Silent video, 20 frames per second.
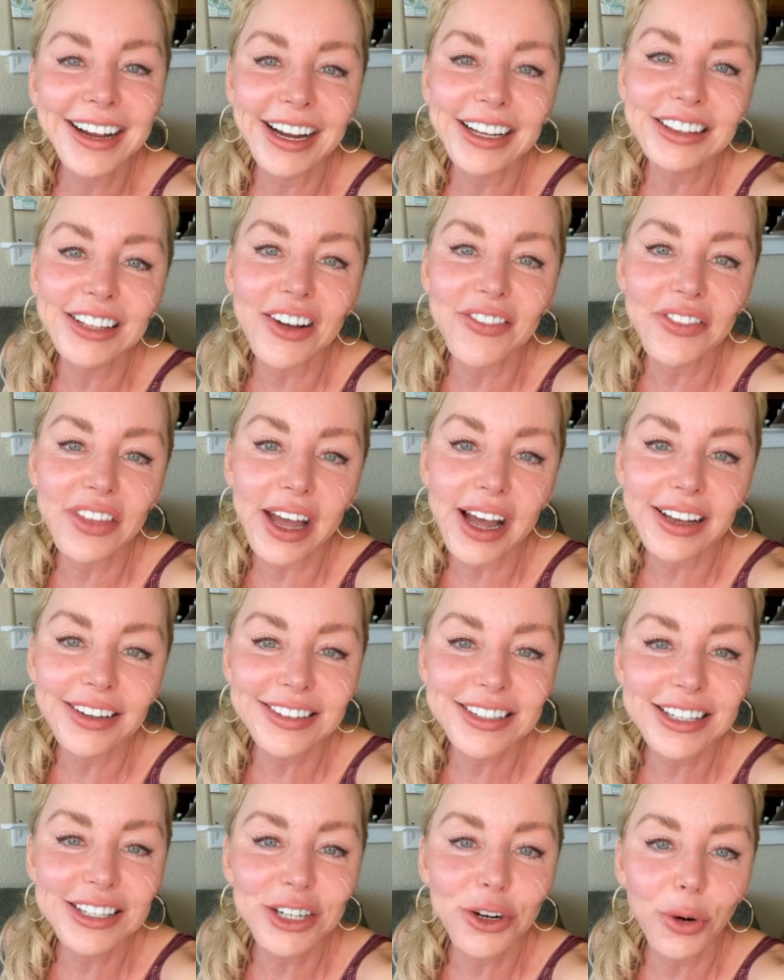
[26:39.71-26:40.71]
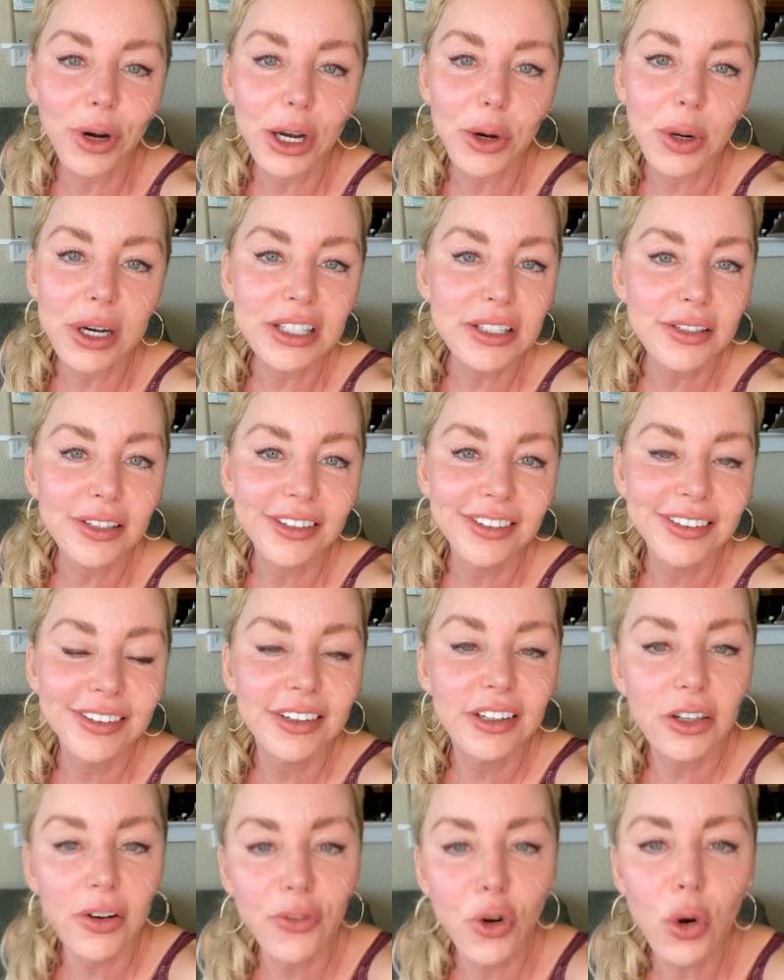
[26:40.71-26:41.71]
I love that. Such a great question.
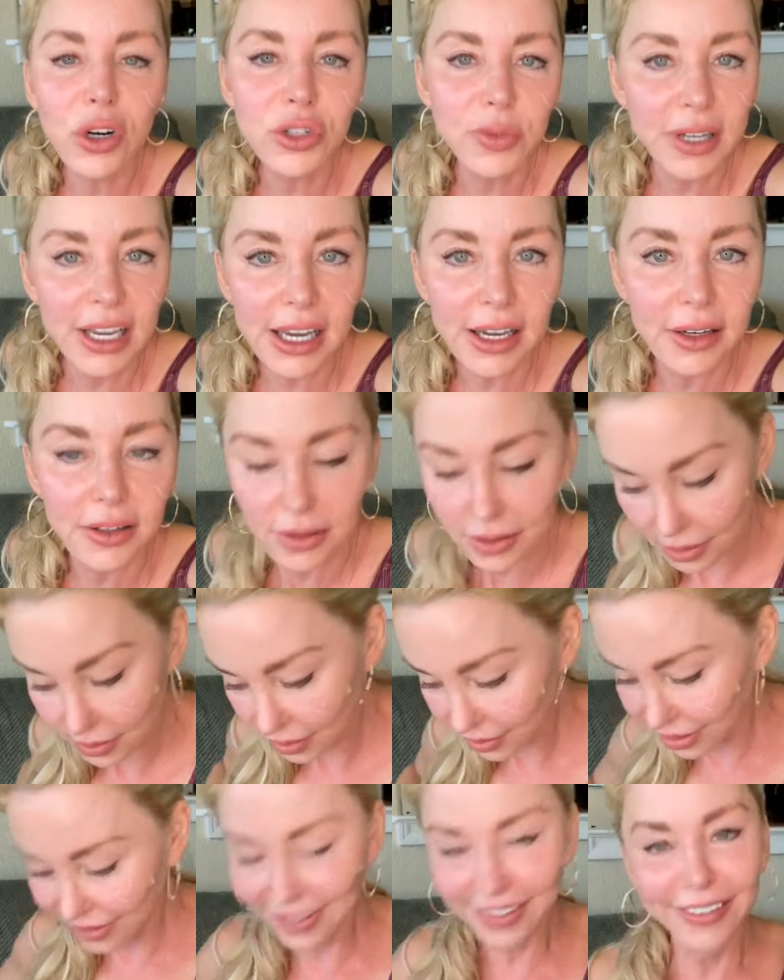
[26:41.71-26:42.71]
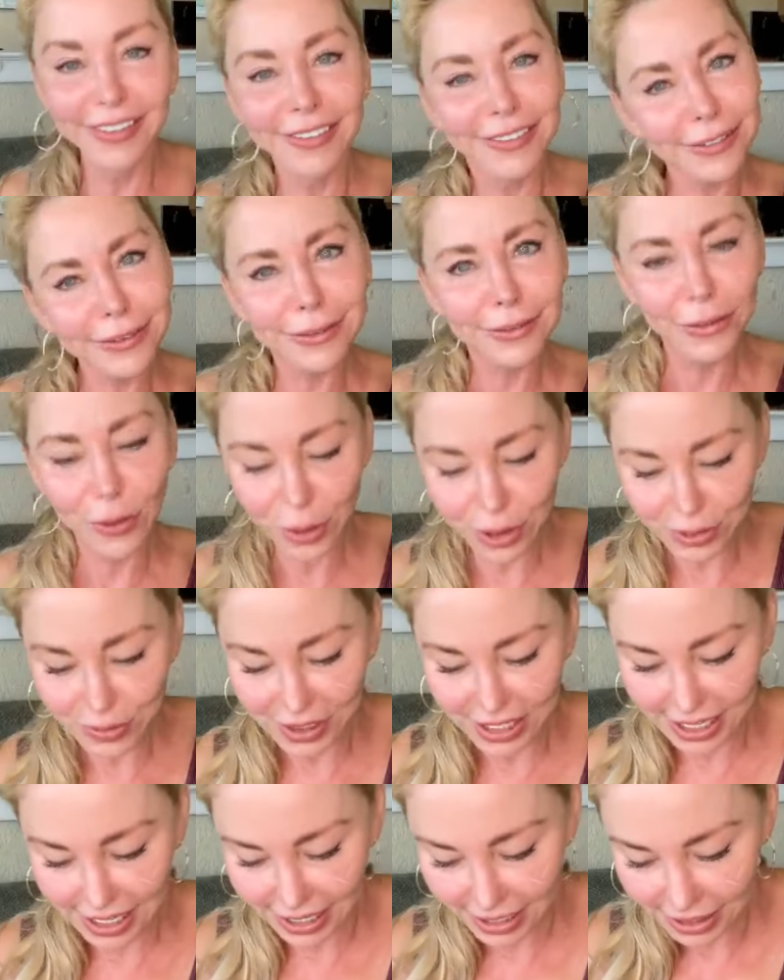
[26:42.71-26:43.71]
Of course we can. of course
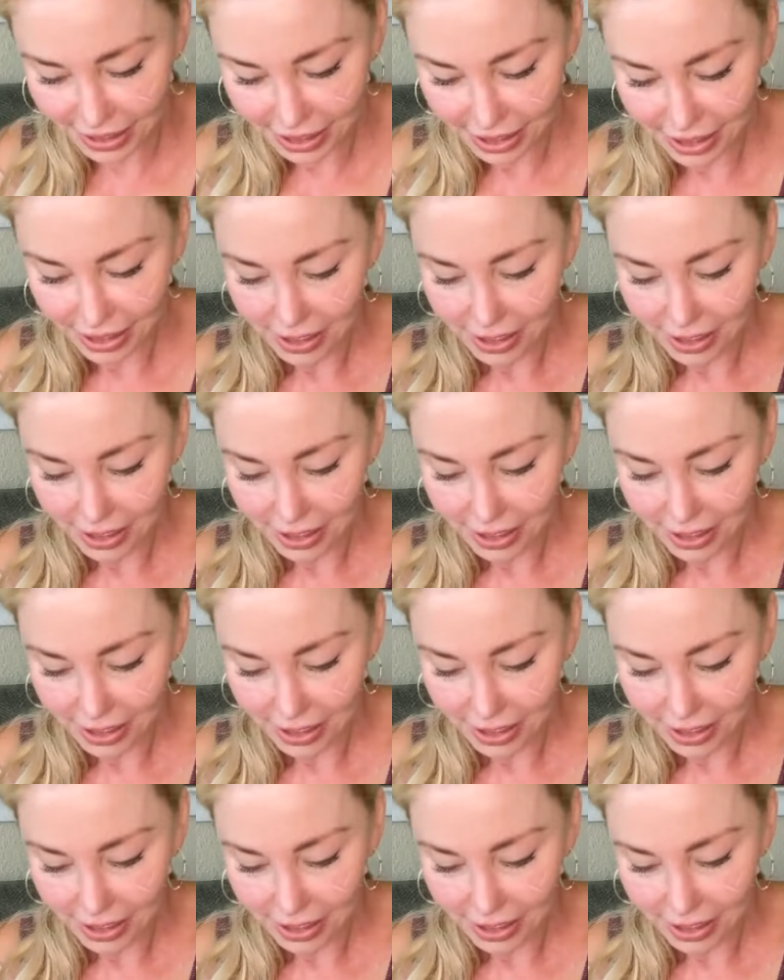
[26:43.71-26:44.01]
we can.